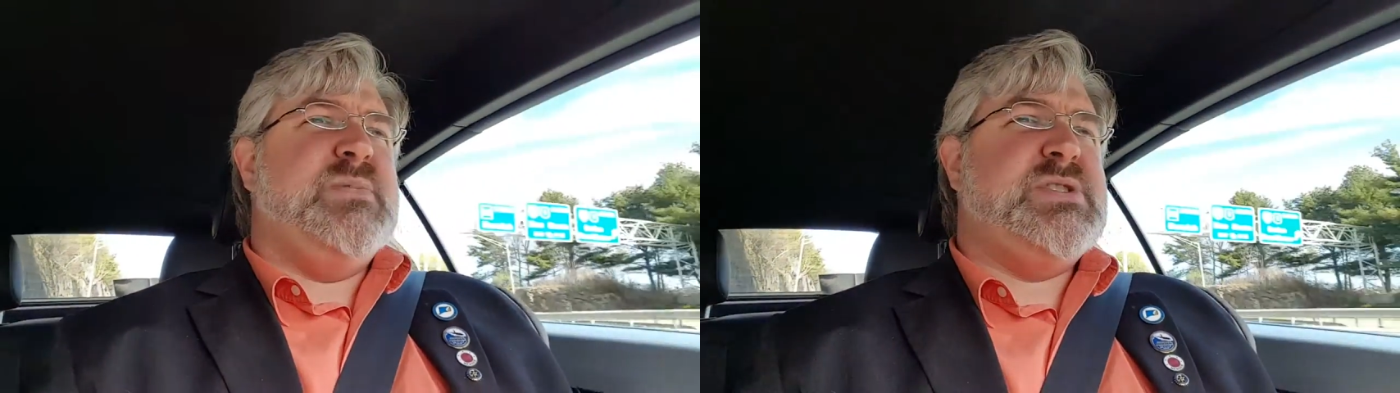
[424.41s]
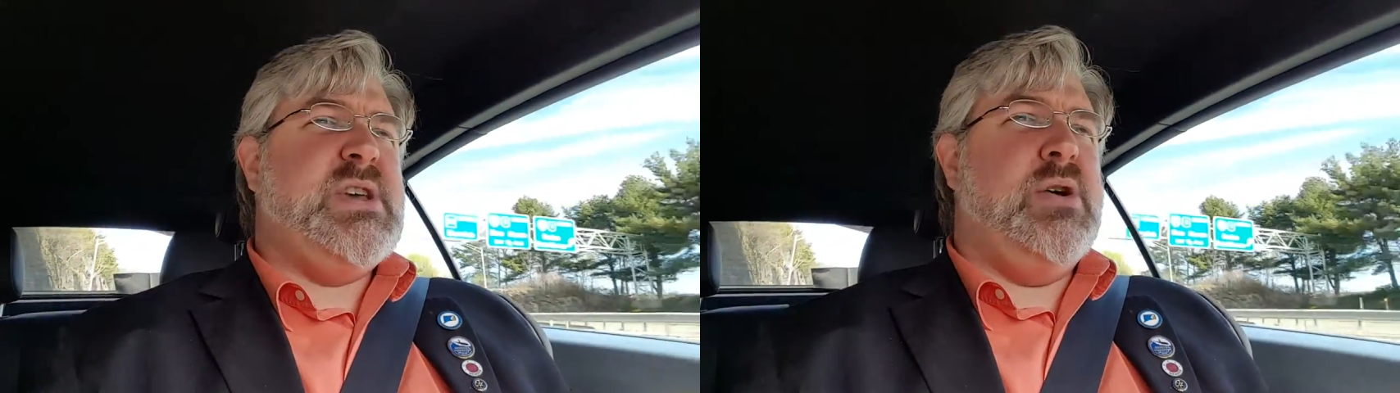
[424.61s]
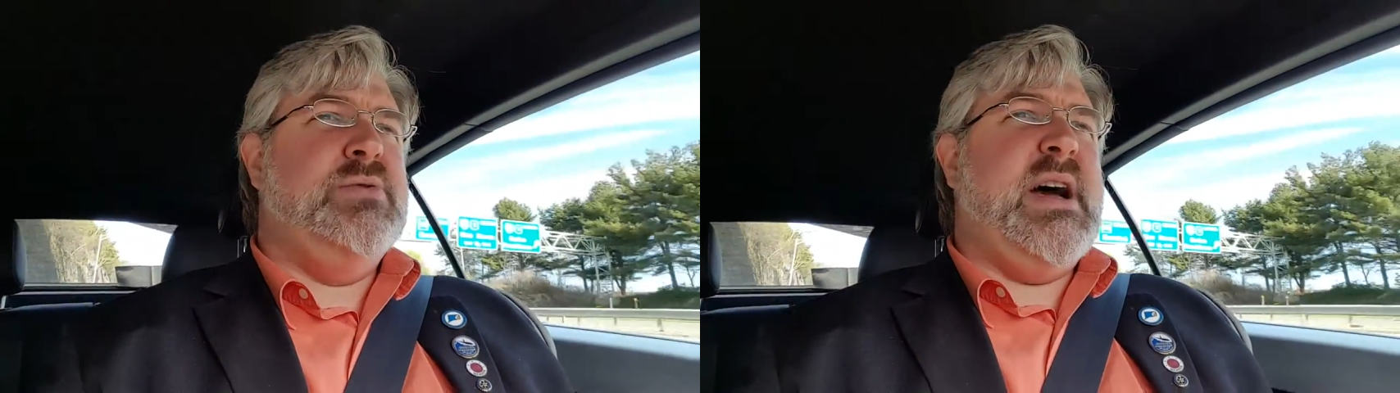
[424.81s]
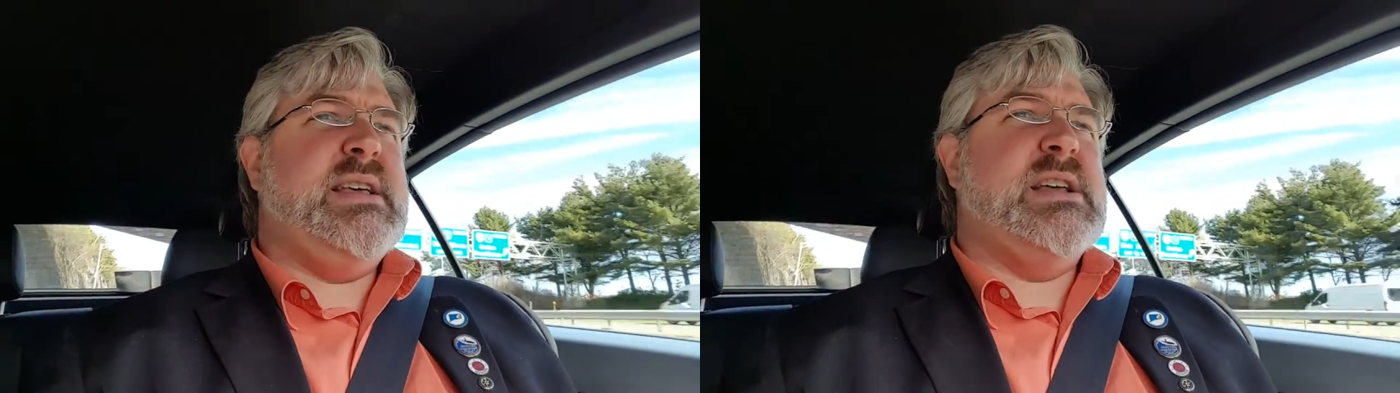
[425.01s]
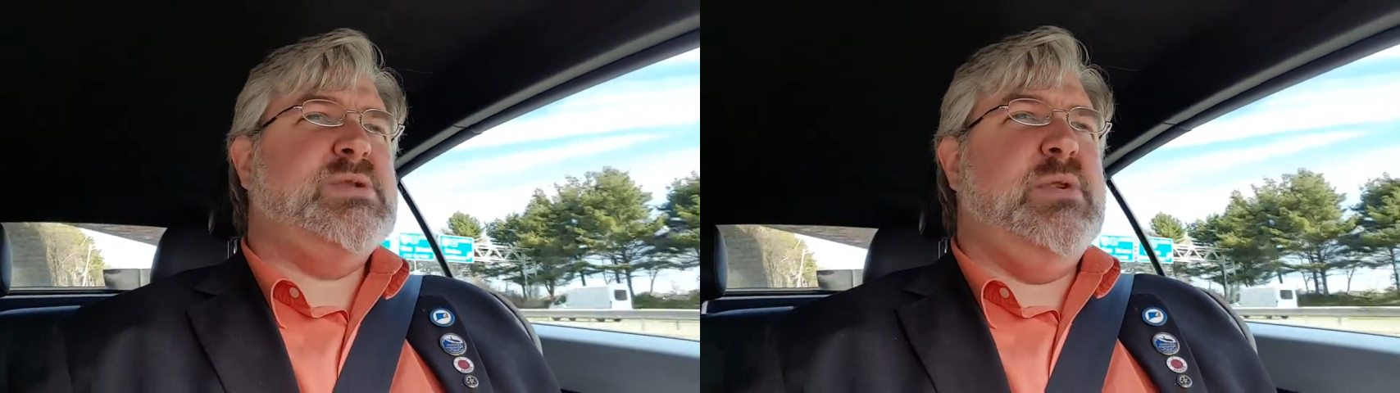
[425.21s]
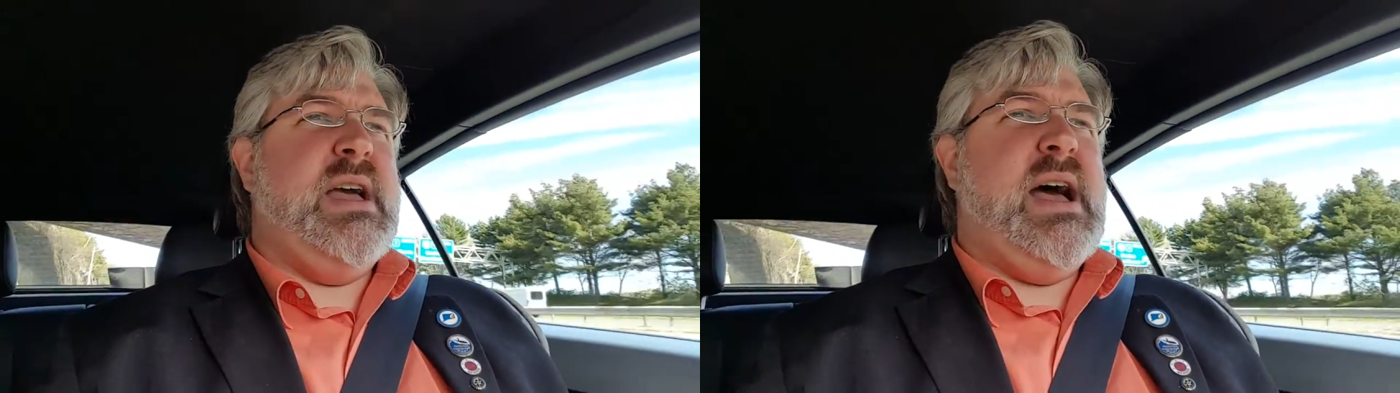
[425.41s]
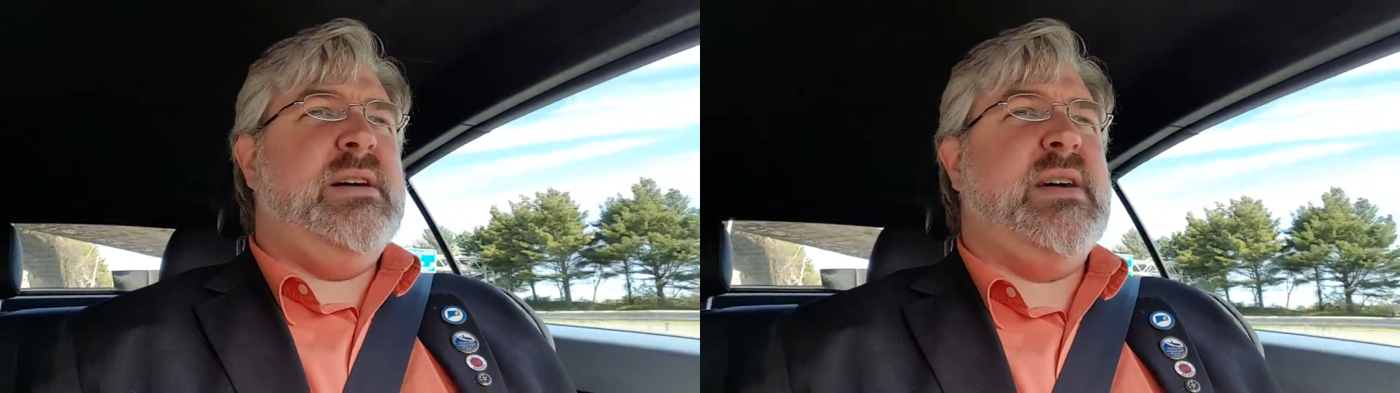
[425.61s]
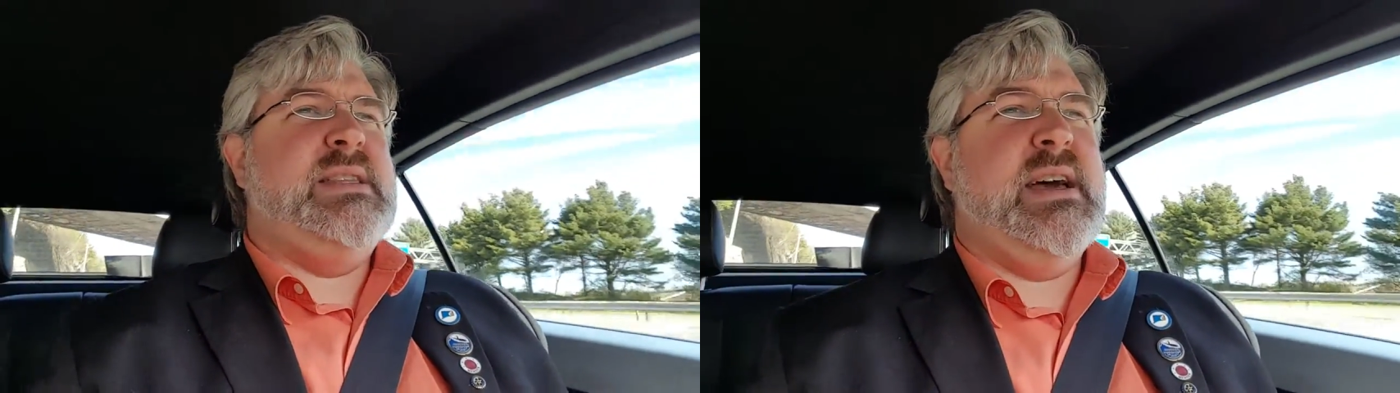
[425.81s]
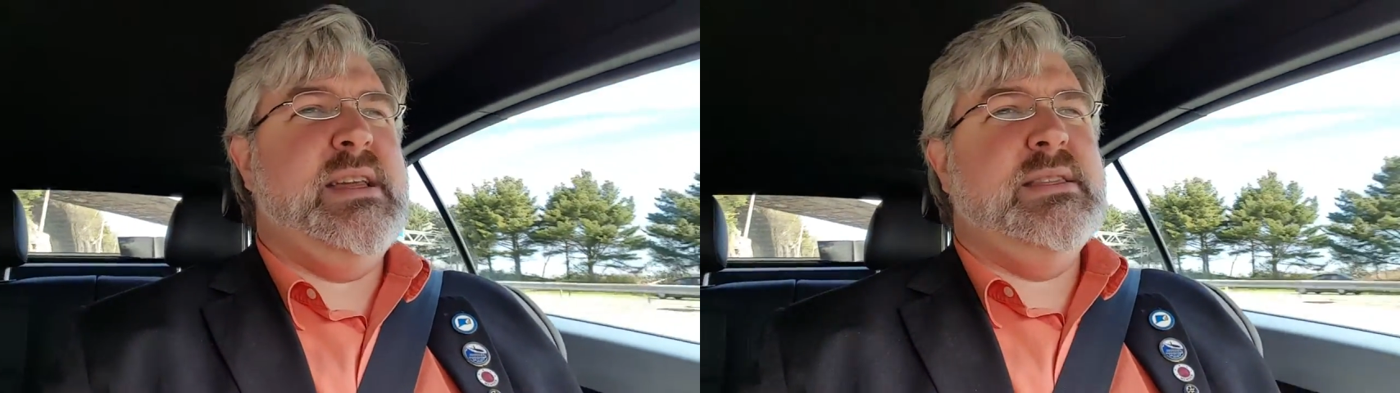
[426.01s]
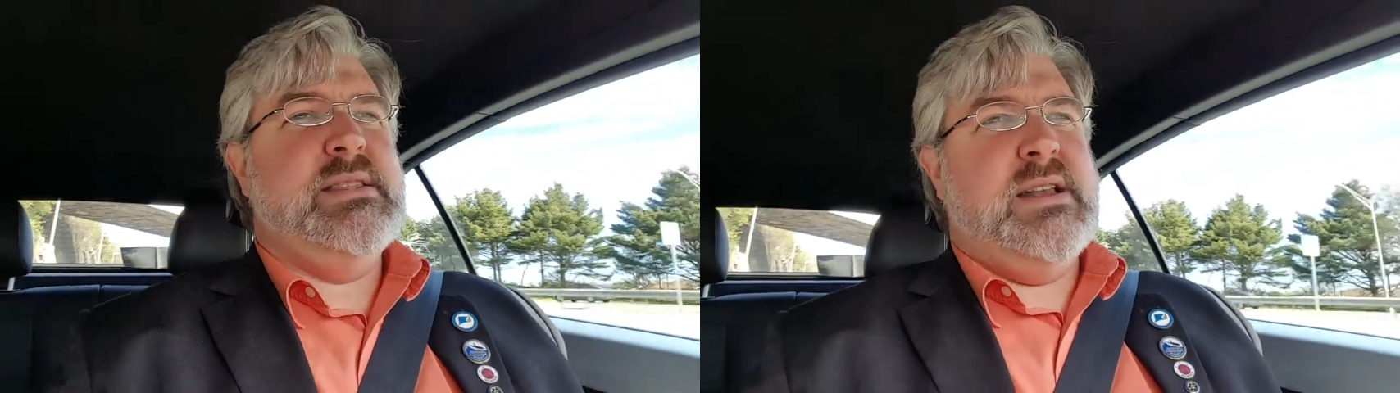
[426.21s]
So that's what we have. And
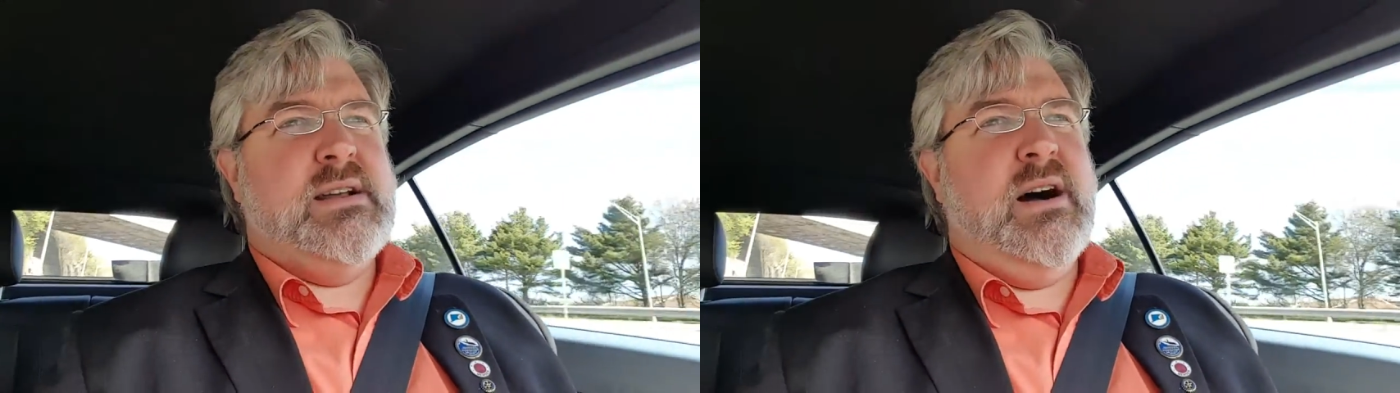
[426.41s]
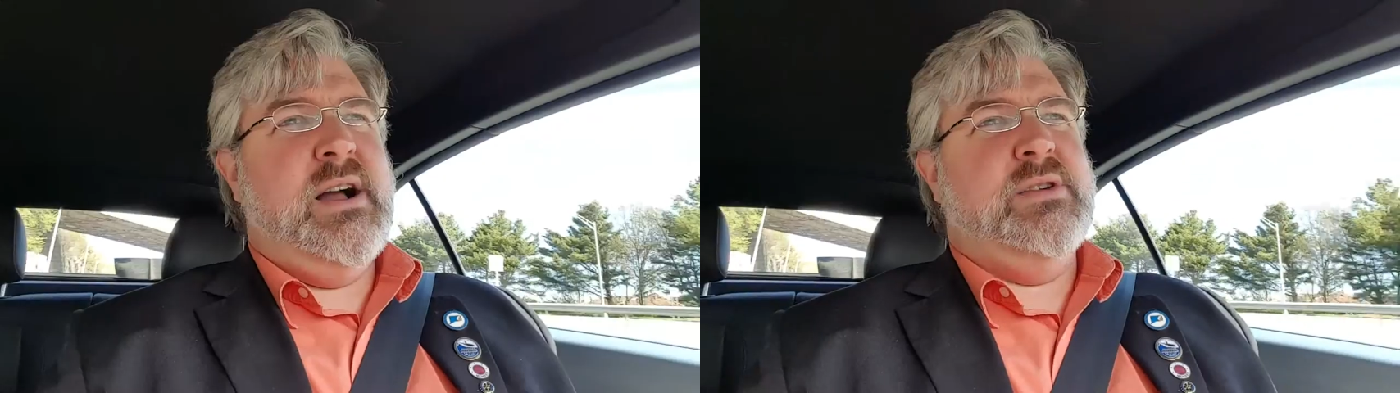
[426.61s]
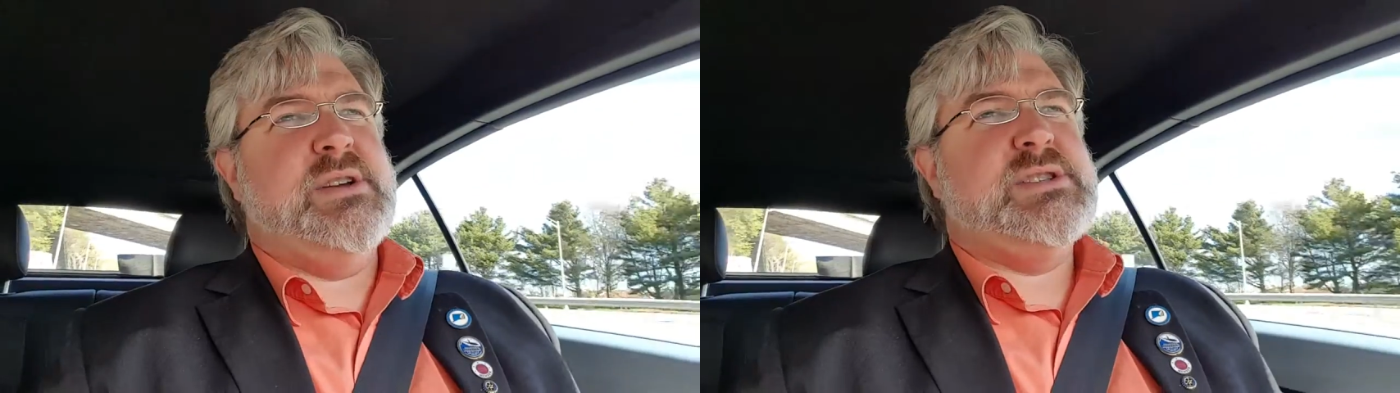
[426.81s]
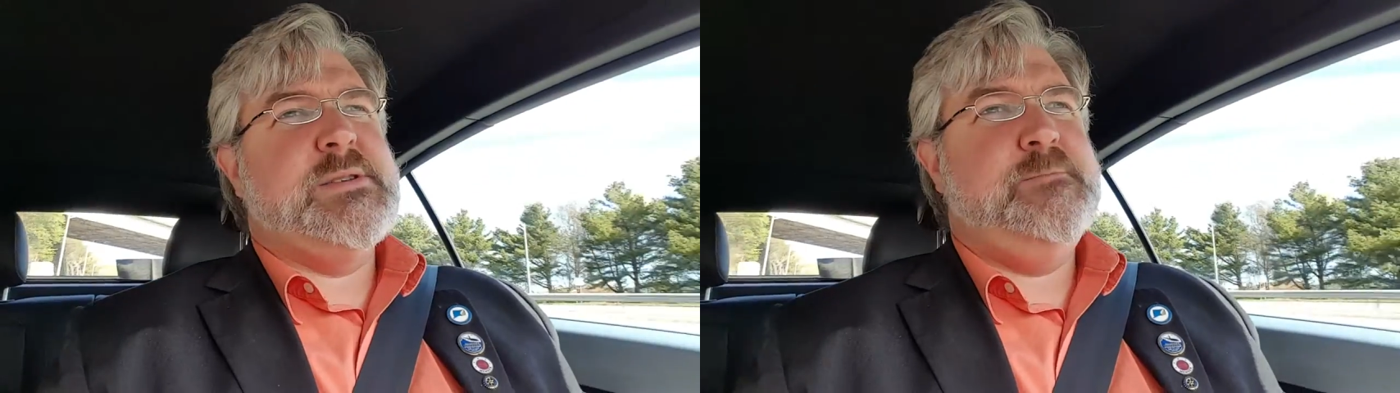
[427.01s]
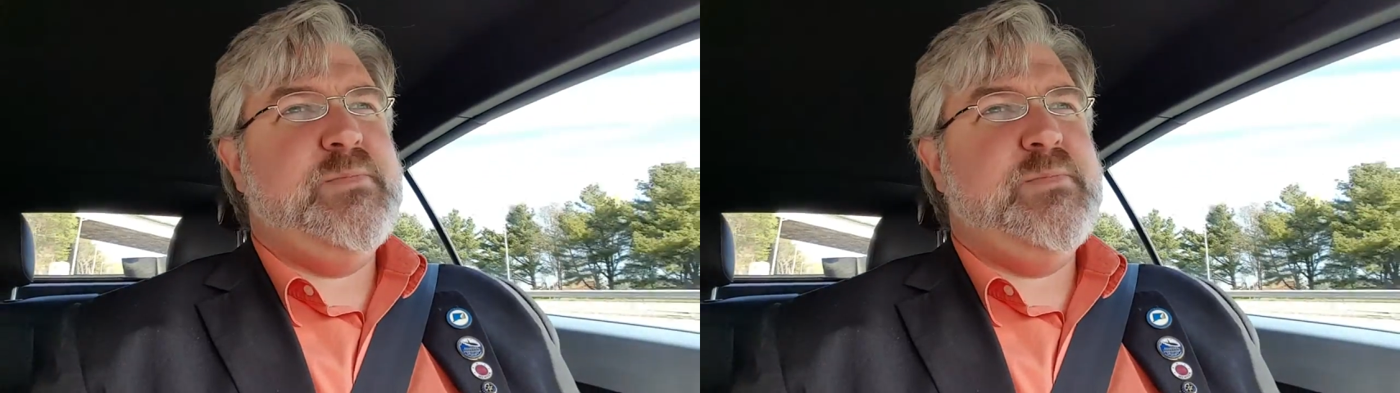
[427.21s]
then in Congress,